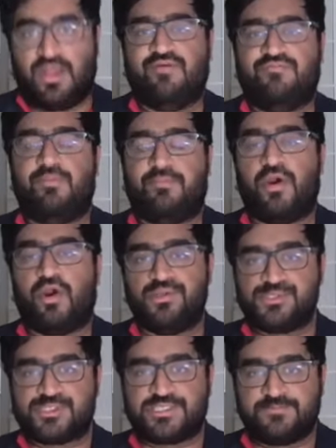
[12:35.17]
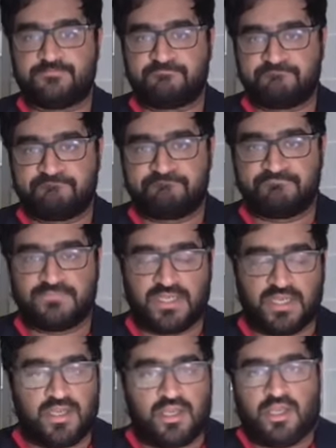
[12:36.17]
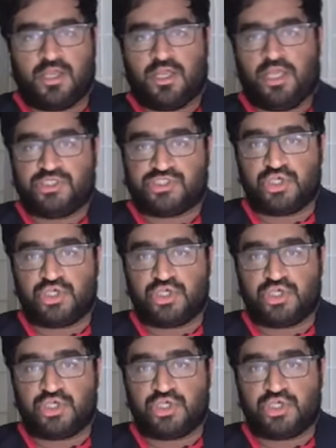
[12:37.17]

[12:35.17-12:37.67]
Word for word: of the parts. So